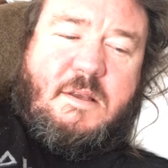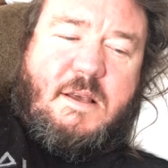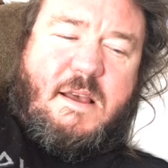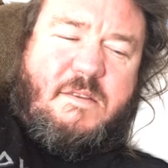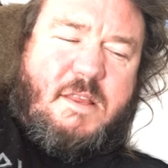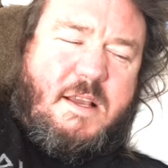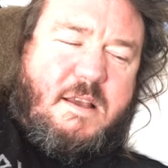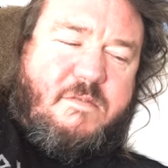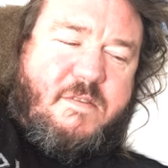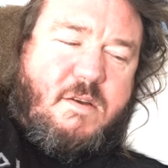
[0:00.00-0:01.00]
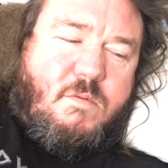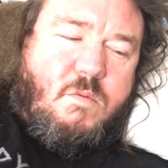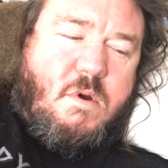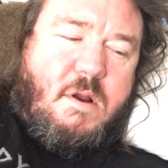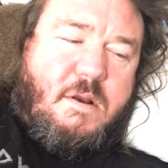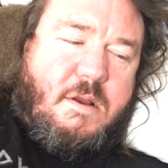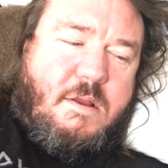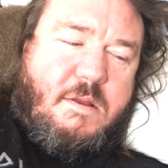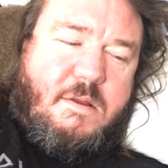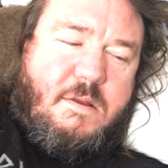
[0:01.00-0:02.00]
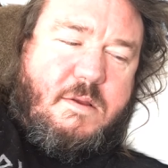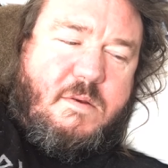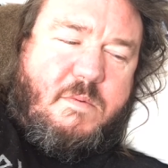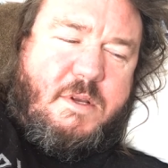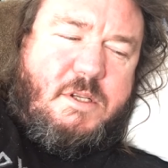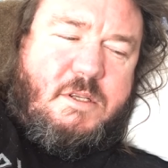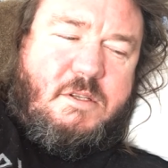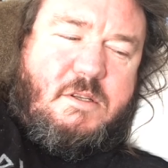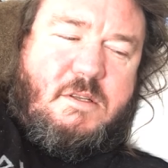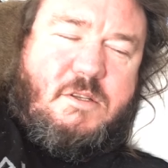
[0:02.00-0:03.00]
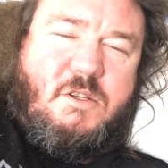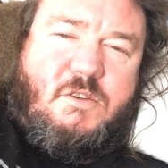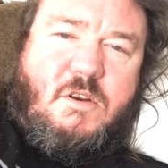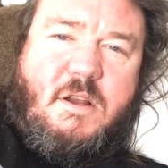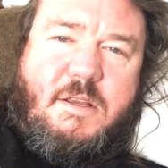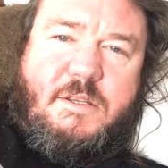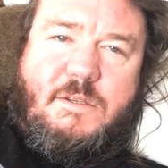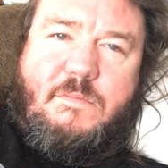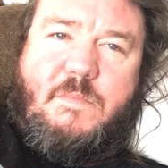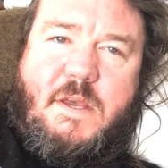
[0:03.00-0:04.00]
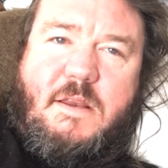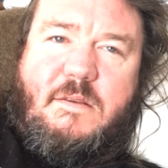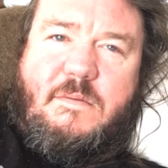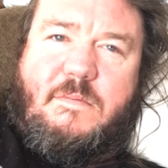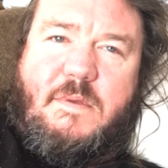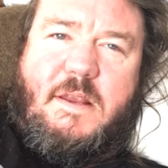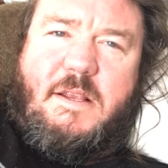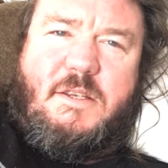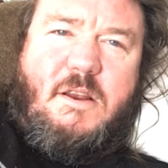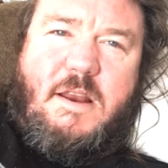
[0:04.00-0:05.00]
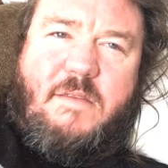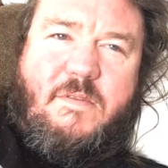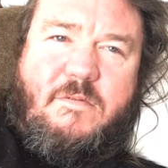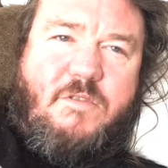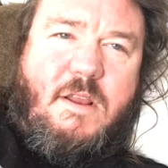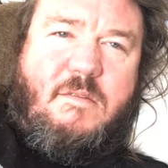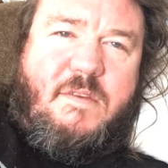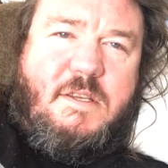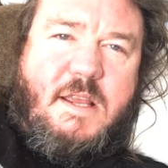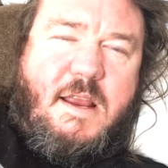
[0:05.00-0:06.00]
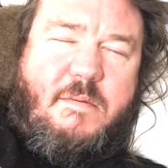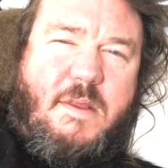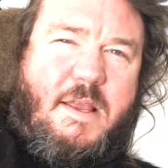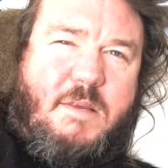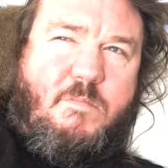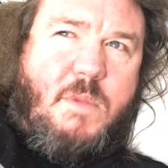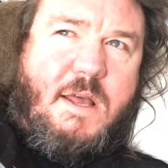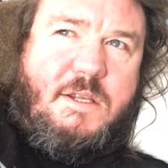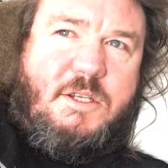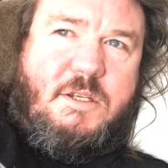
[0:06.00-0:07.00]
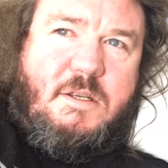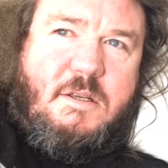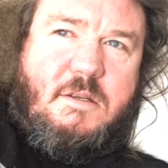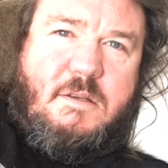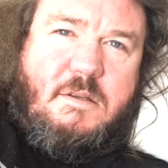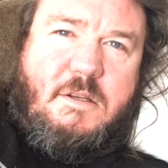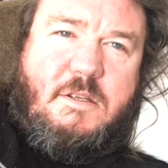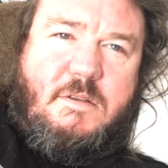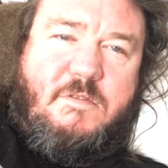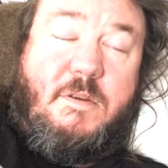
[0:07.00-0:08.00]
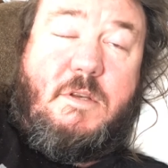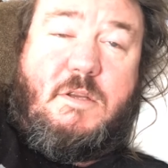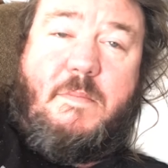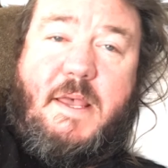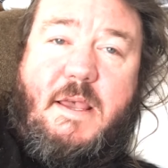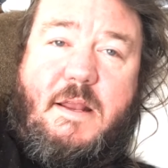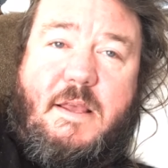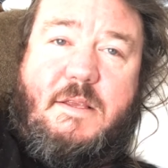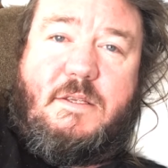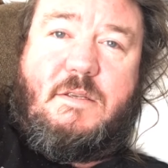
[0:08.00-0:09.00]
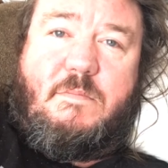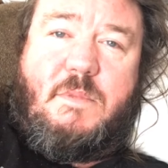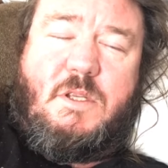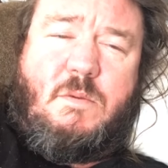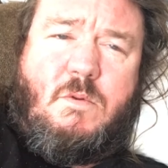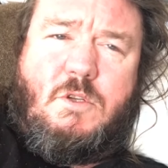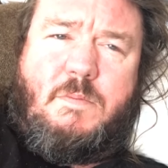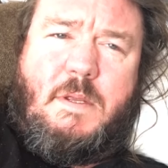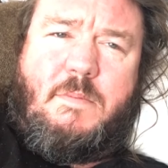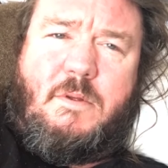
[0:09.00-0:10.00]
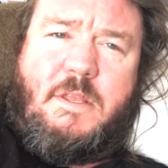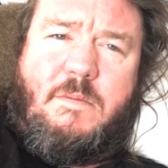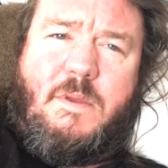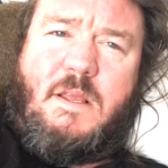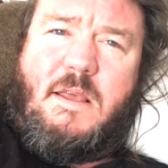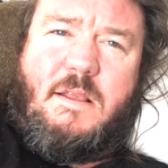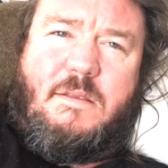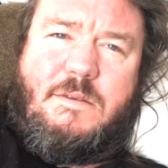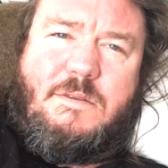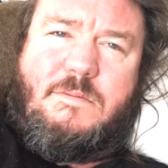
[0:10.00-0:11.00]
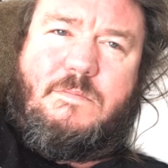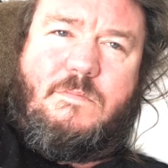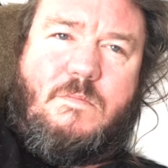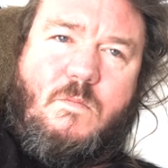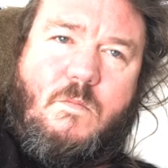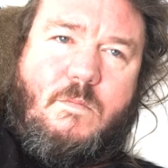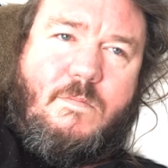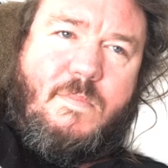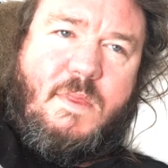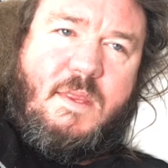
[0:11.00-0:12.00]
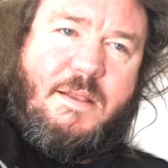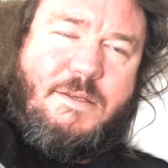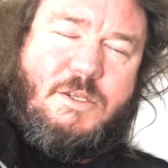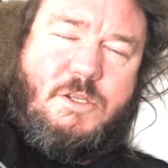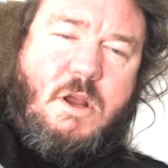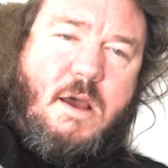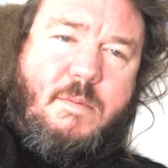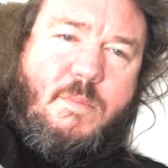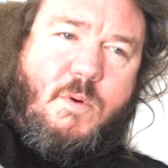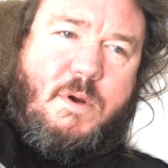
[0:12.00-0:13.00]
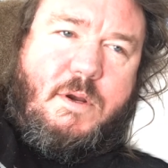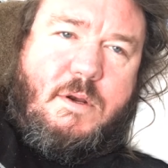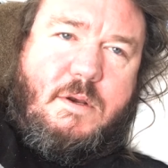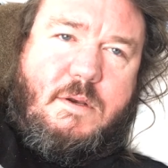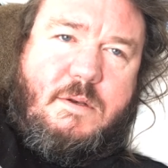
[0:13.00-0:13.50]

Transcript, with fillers: I think I found one, which is the strongest bit, and it's not even relevant to, like much. To, to me, it is, but to most people, they'd be like, "This, this is not important."